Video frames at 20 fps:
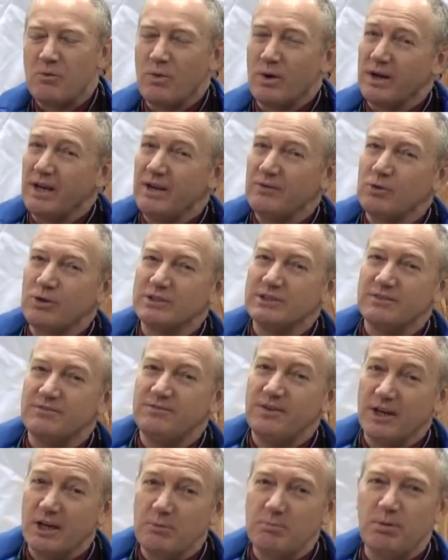Vuarnet was a
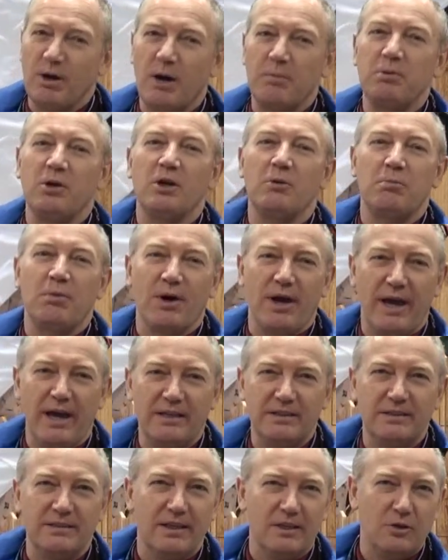very popular
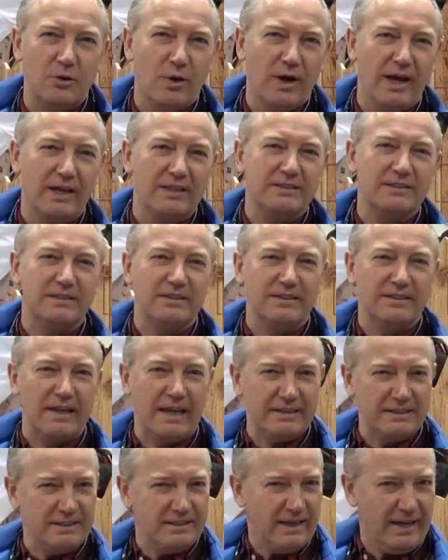brand in the US in the
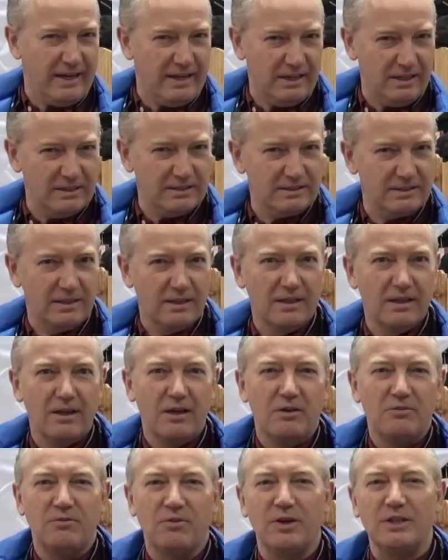1980s
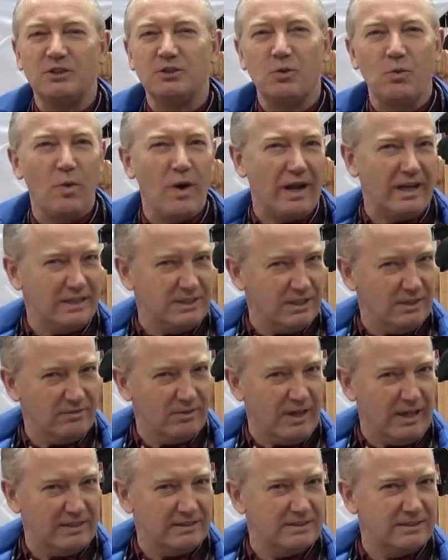for its quality
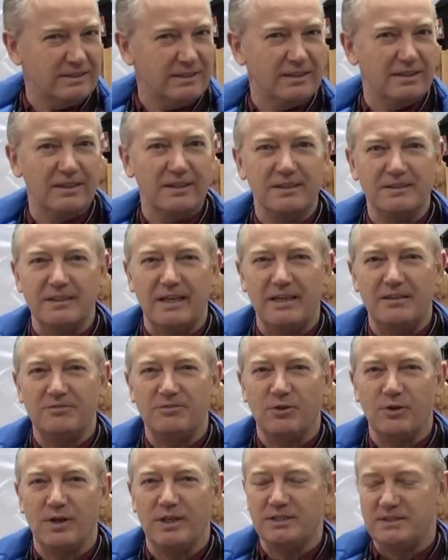of lenses and
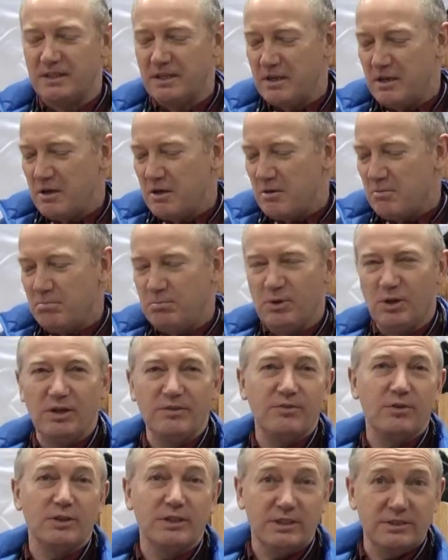for its
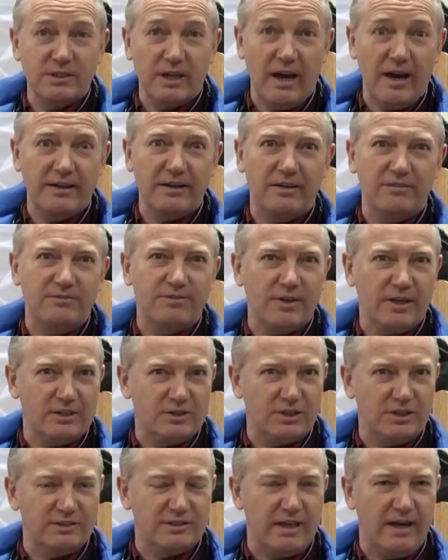beautiful design and
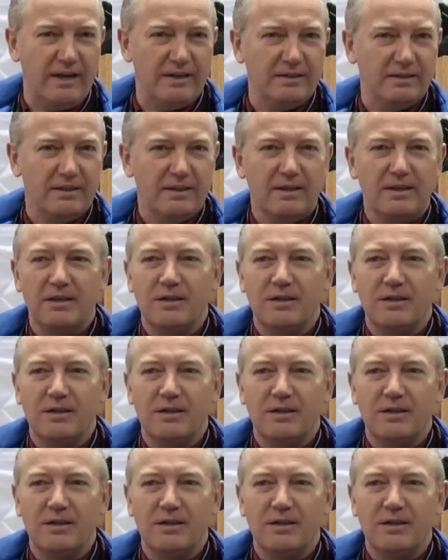French design.